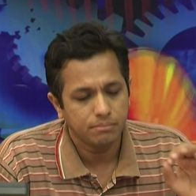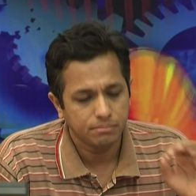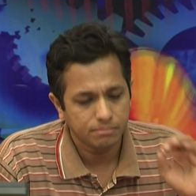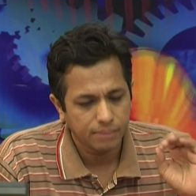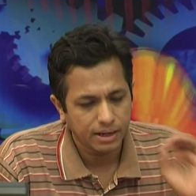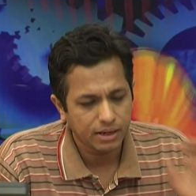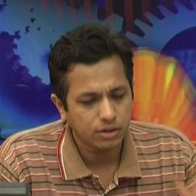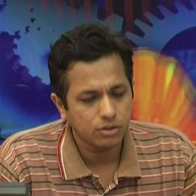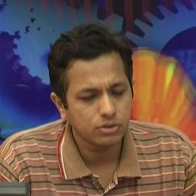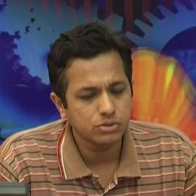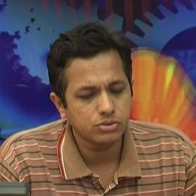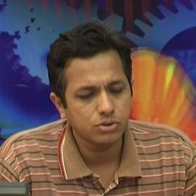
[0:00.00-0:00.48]

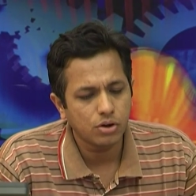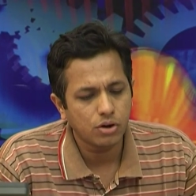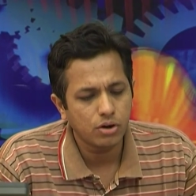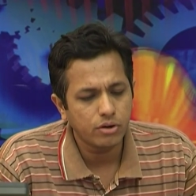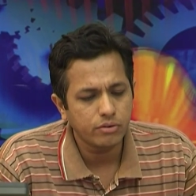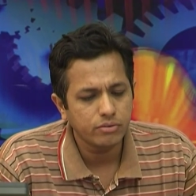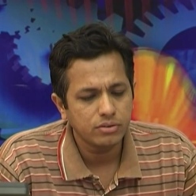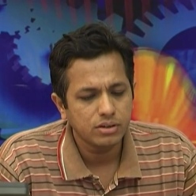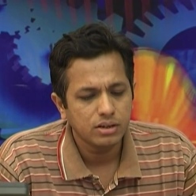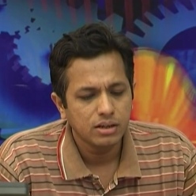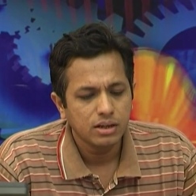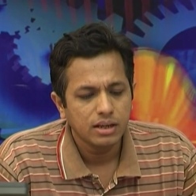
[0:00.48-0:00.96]

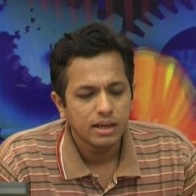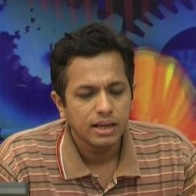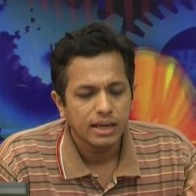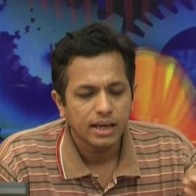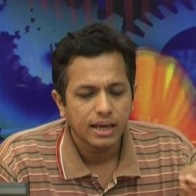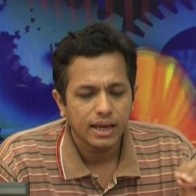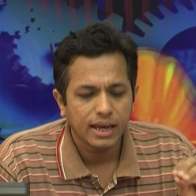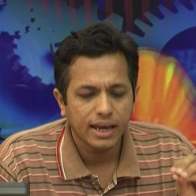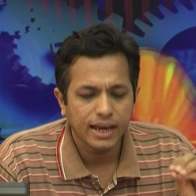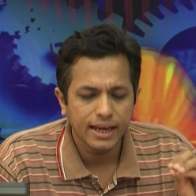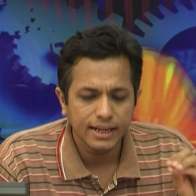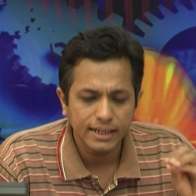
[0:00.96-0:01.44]
Microsoft
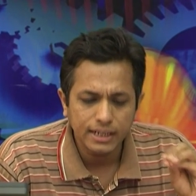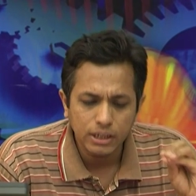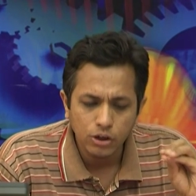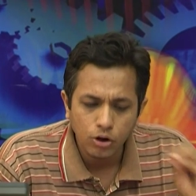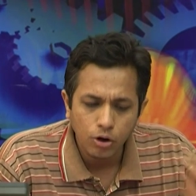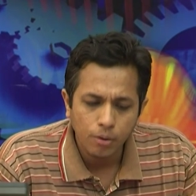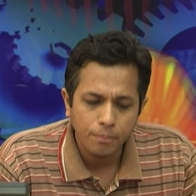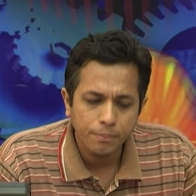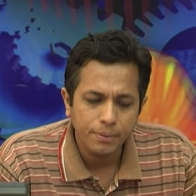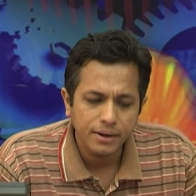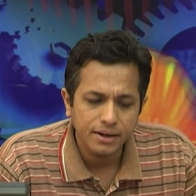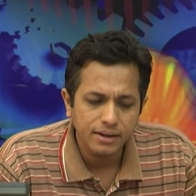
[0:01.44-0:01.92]
any
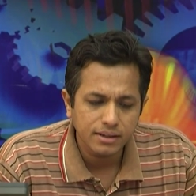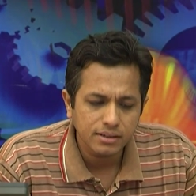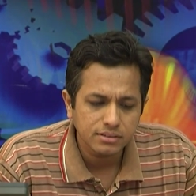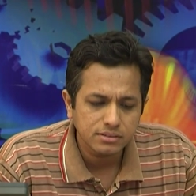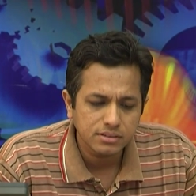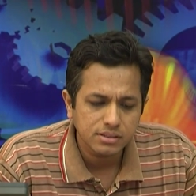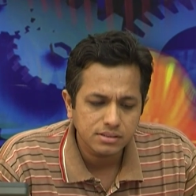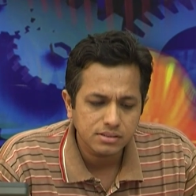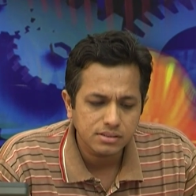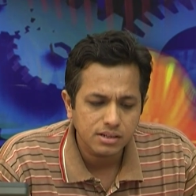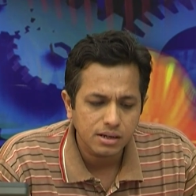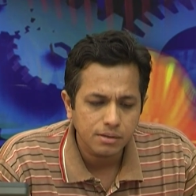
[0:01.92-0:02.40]
operating
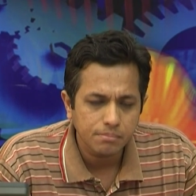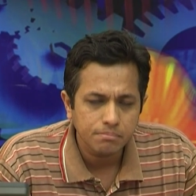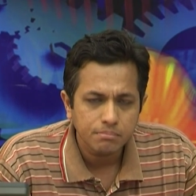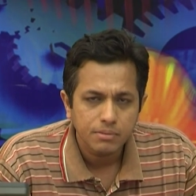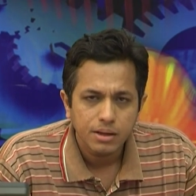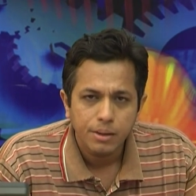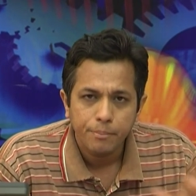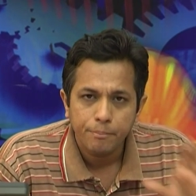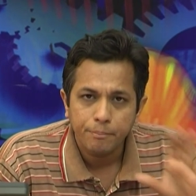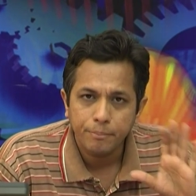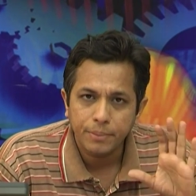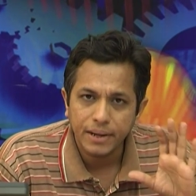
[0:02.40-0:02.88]
system
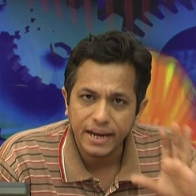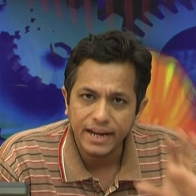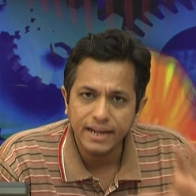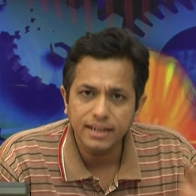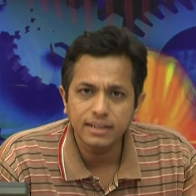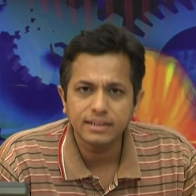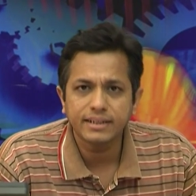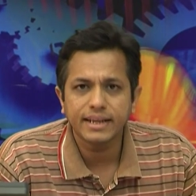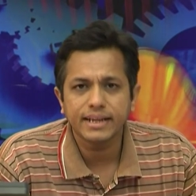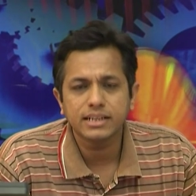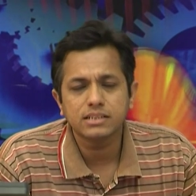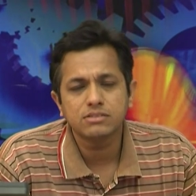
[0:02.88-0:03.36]

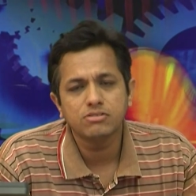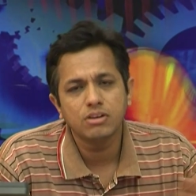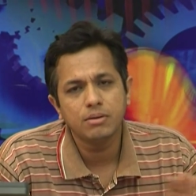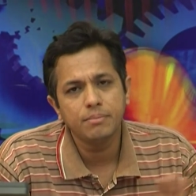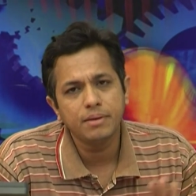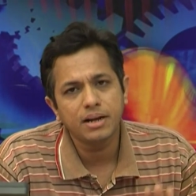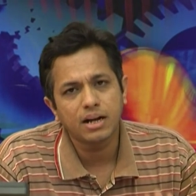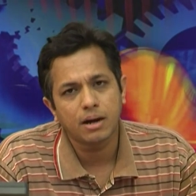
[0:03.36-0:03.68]
plain text will be